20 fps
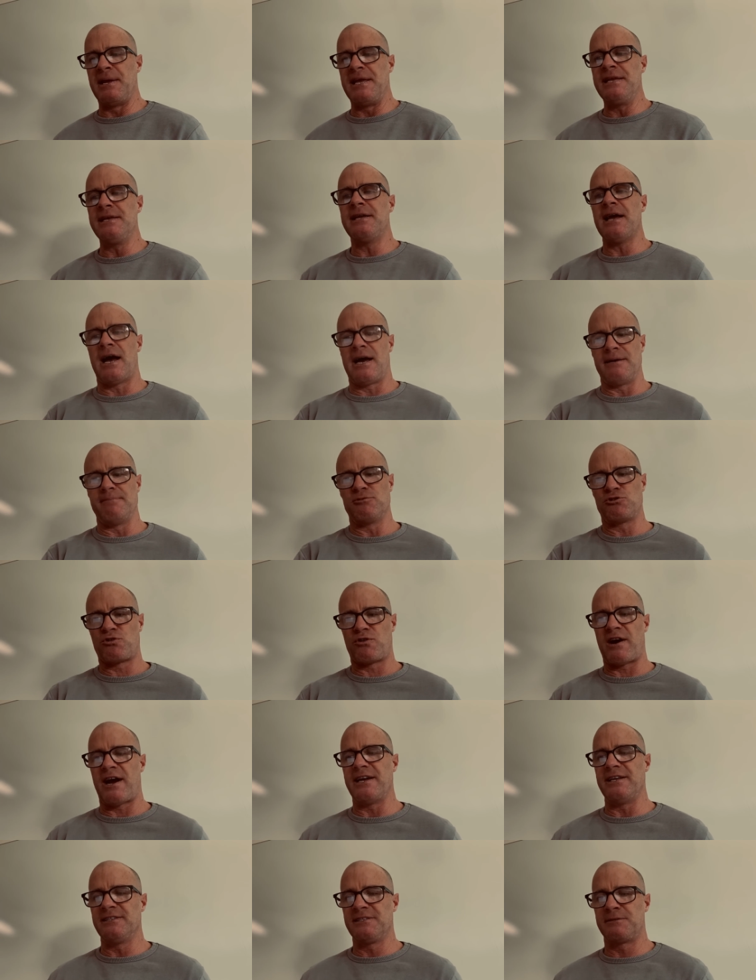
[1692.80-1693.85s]
game
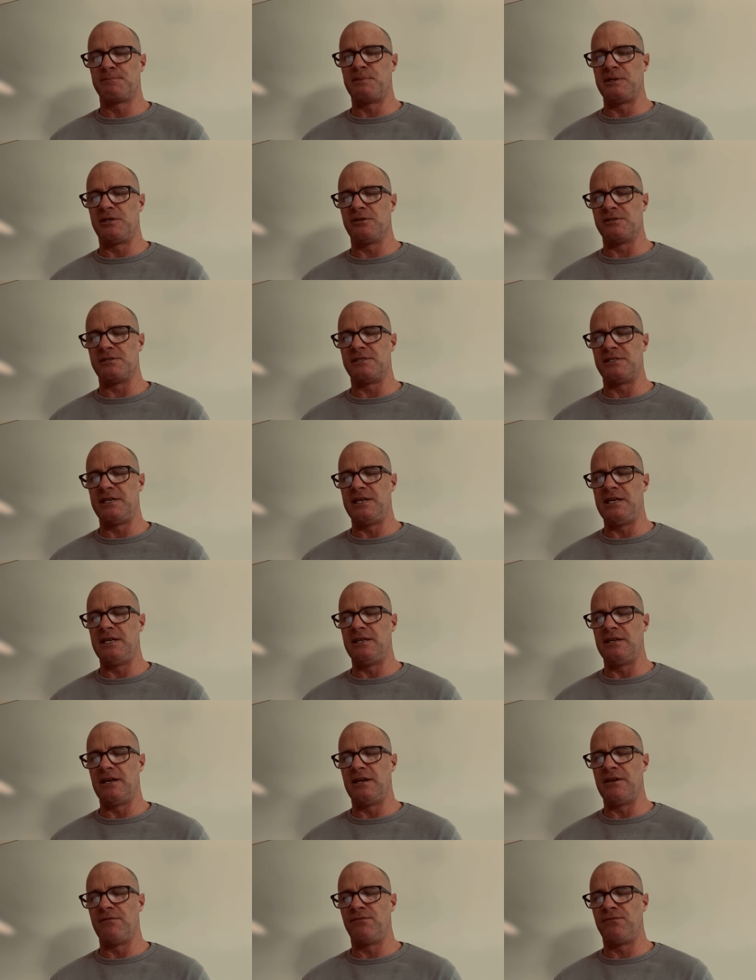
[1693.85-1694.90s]
traits because
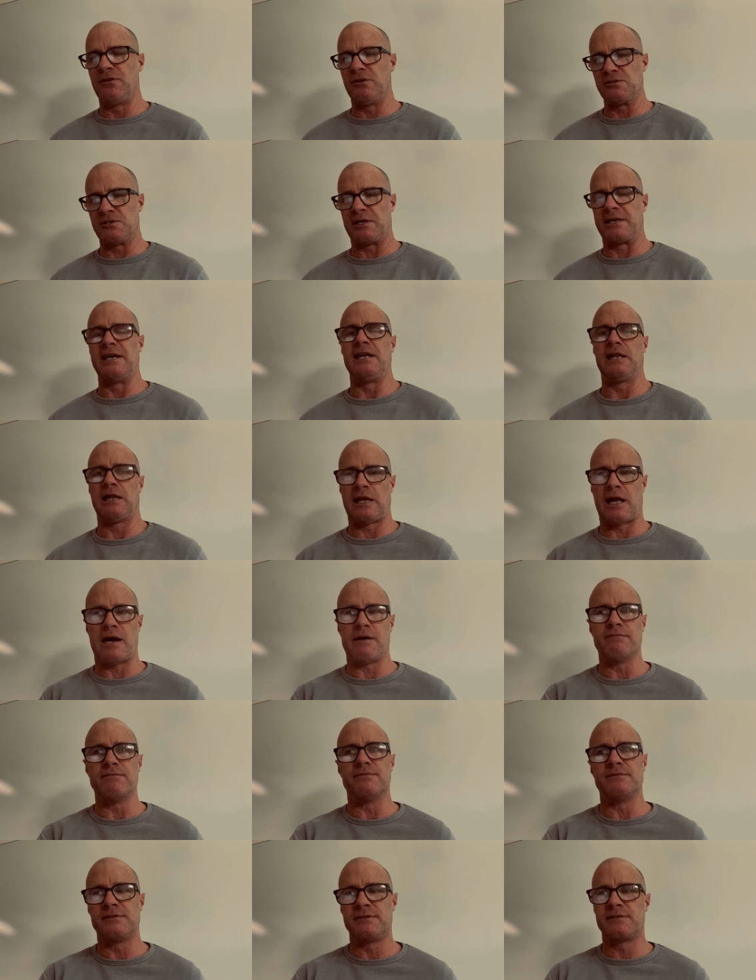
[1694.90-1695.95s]
it feels like he
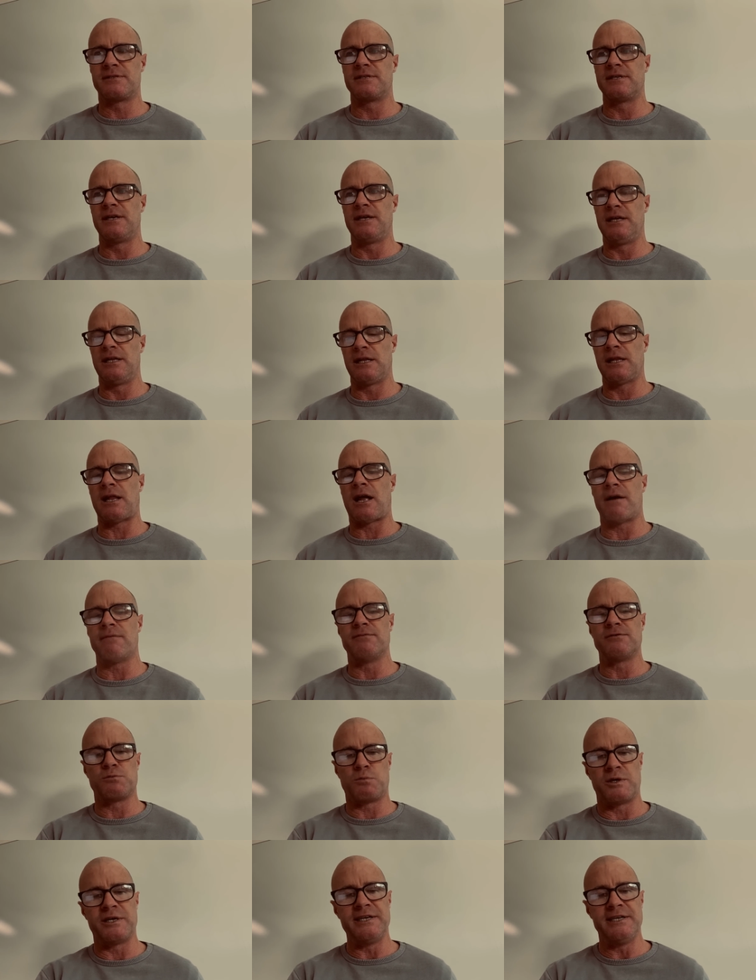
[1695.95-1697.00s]
loves
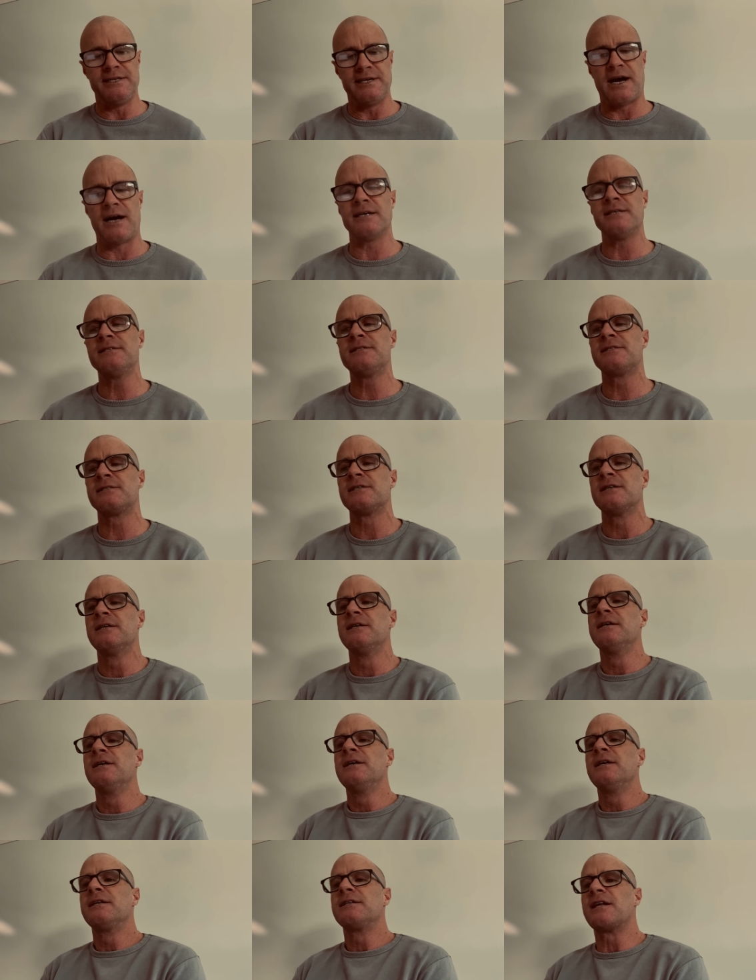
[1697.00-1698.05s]
what he does.
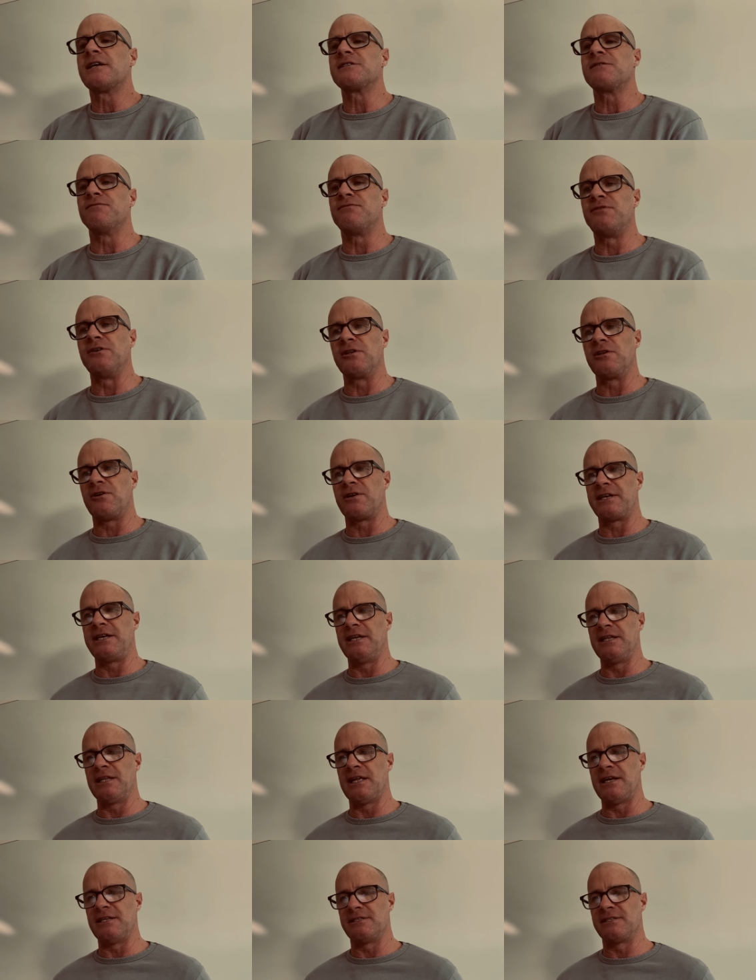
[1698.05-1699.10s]
Doesn't feel like he
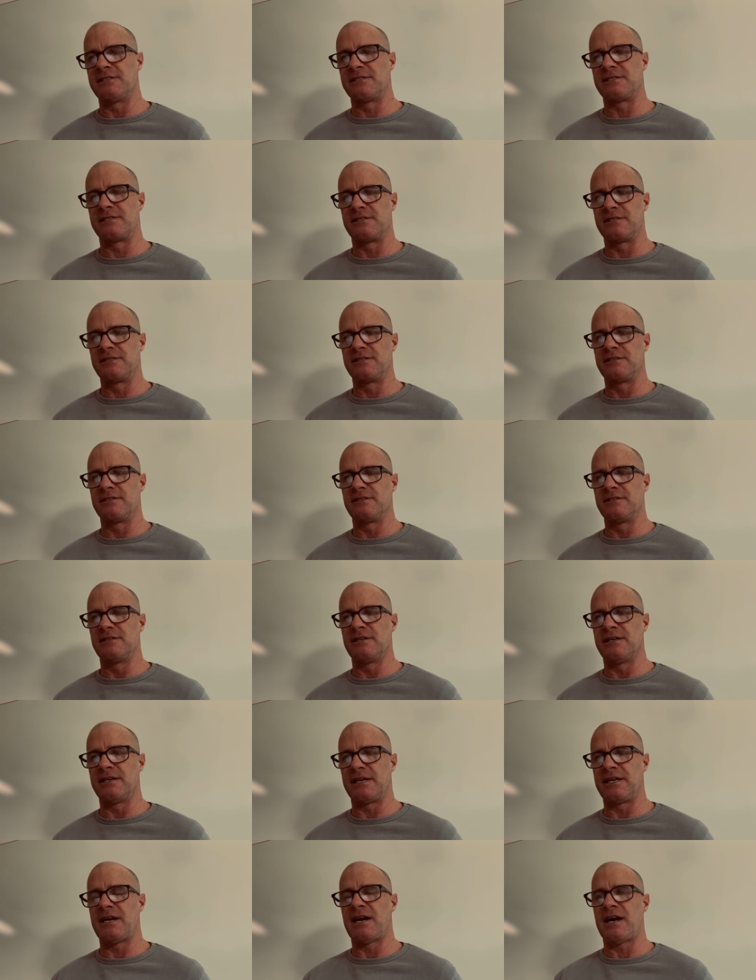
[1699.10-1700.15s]
lets
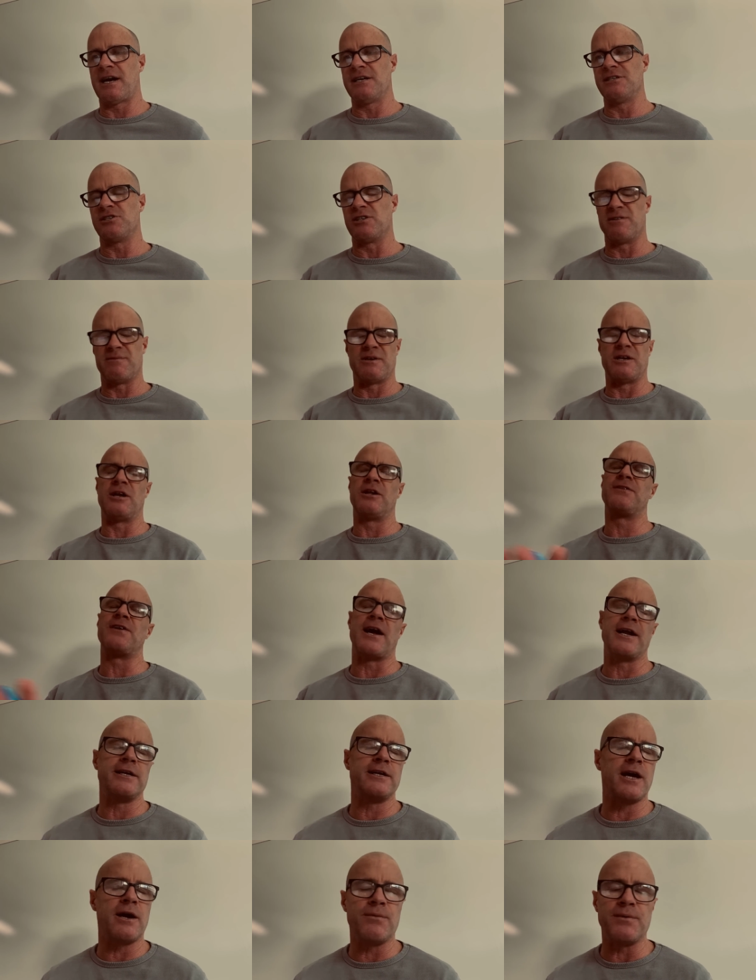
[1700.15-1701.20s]
an occasion. Well, I
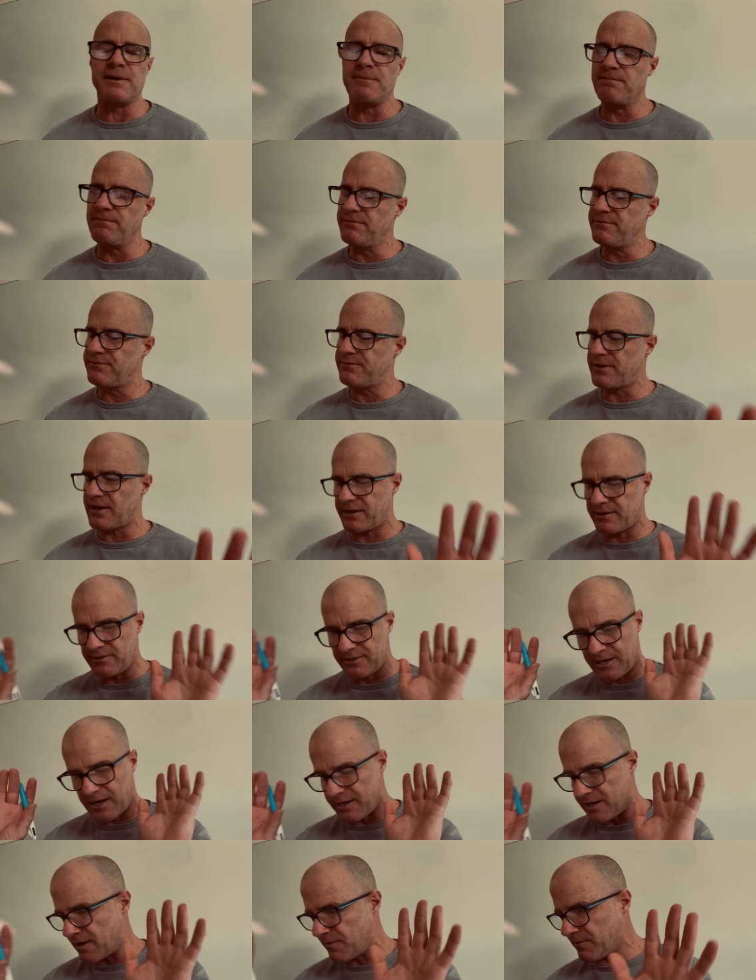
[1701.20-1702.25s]
don't know him. I
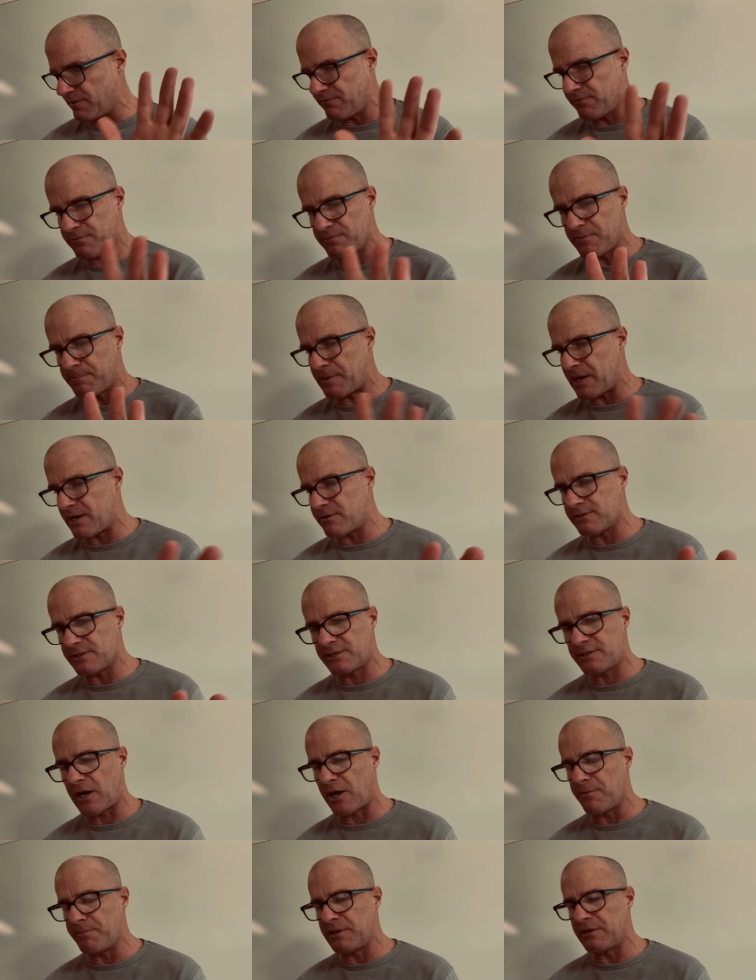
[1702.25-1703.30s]
don't know him from a bar of
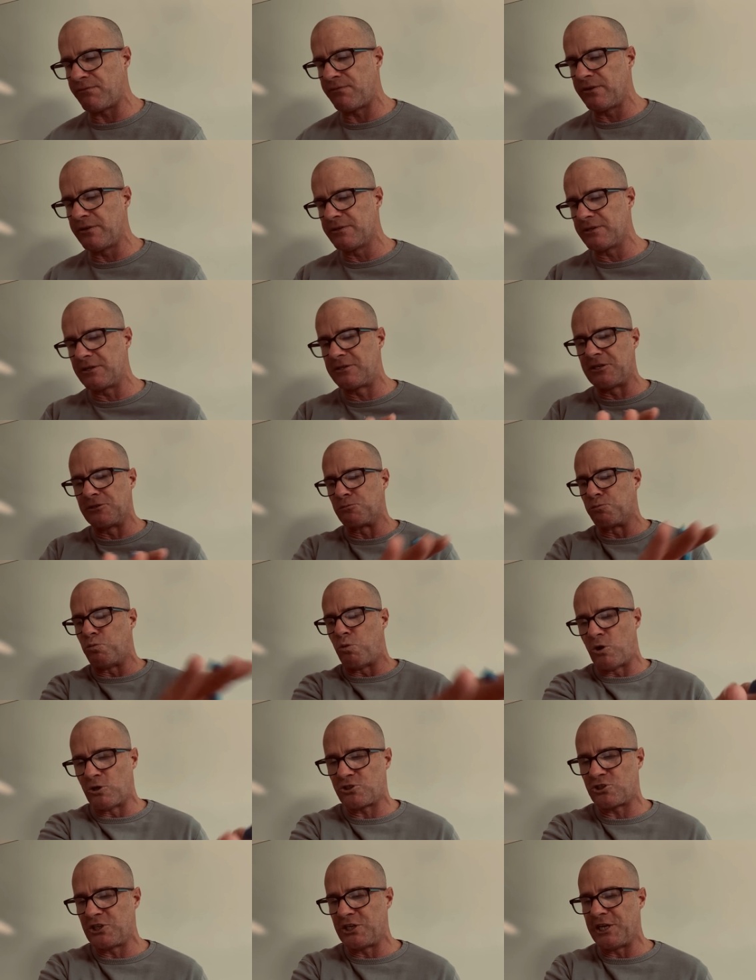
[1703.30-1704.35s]
soap, but just
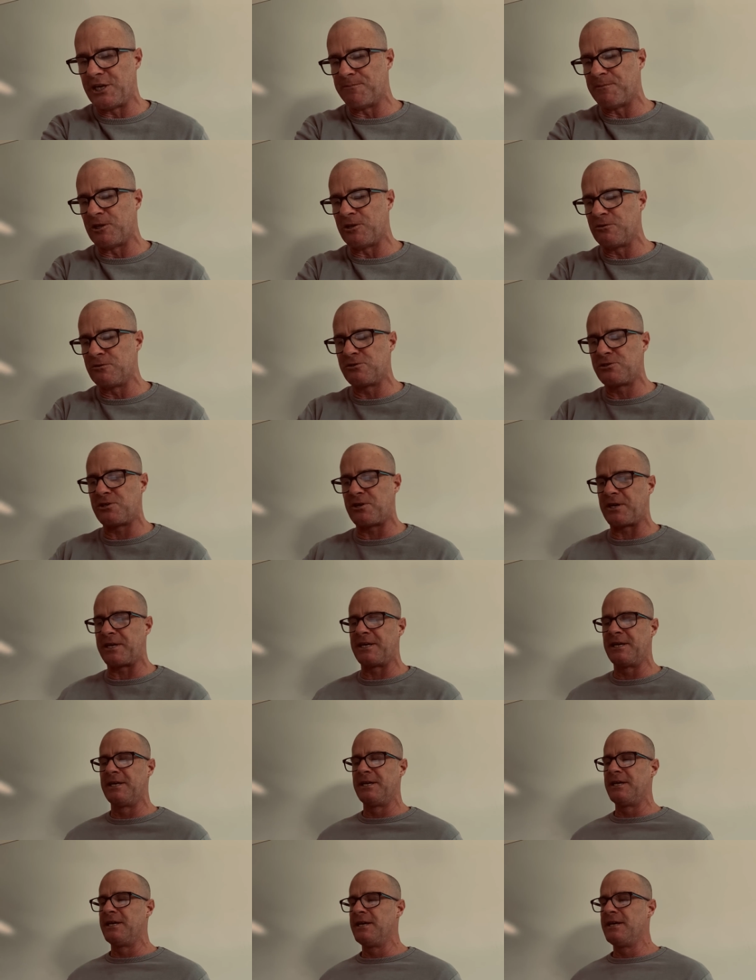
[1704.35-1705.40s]
watching him, it looks like
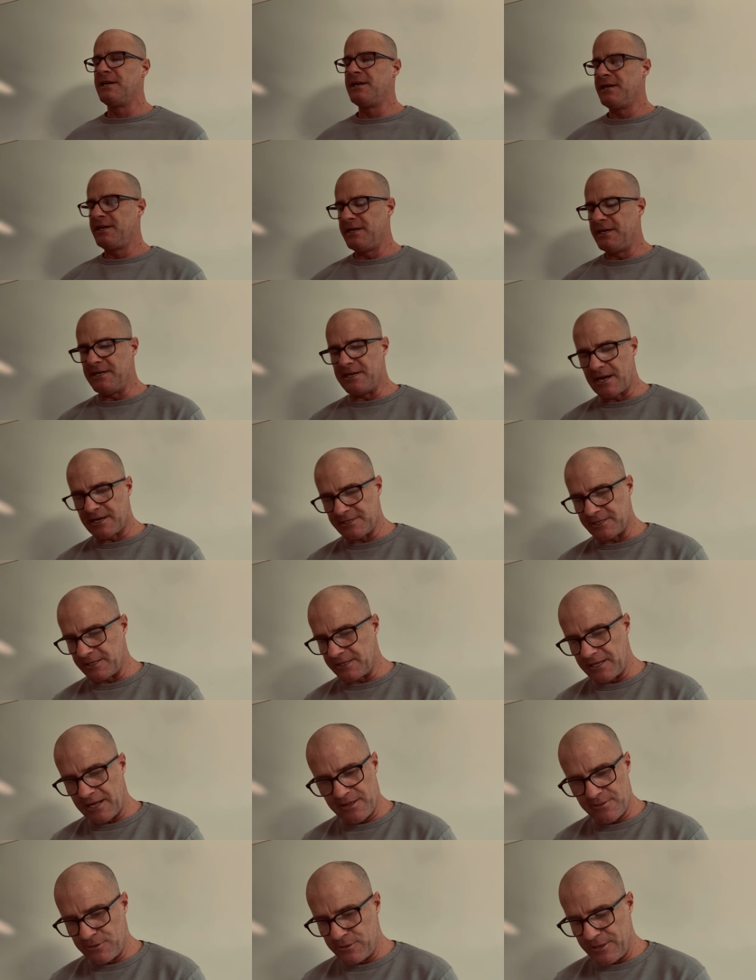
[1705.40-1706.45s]
he doesn't
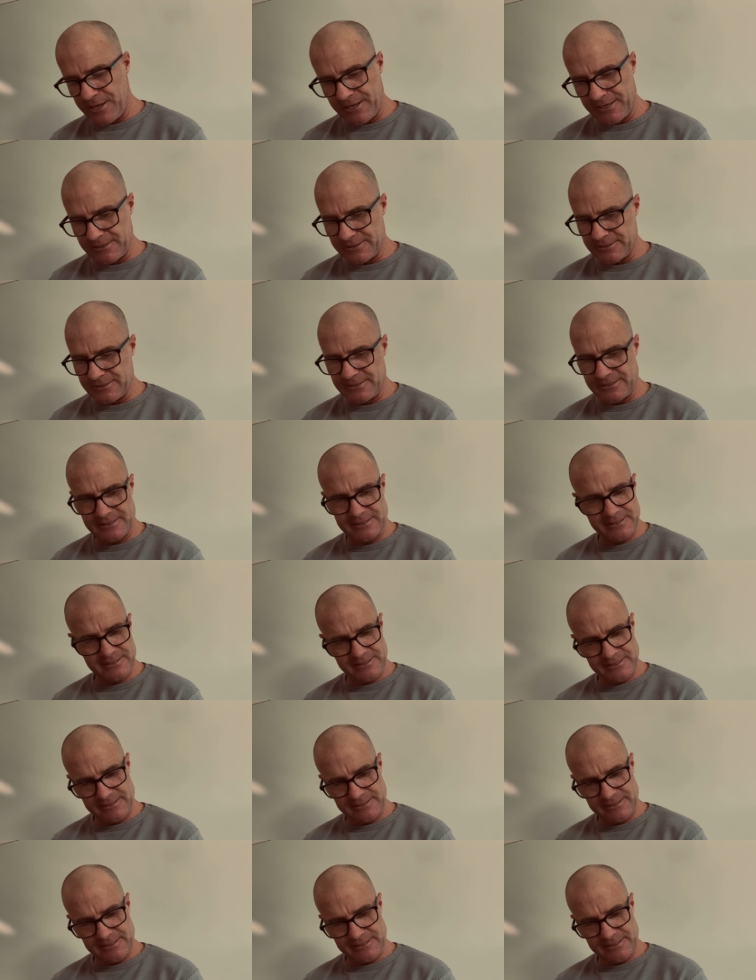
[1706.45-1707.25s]
let things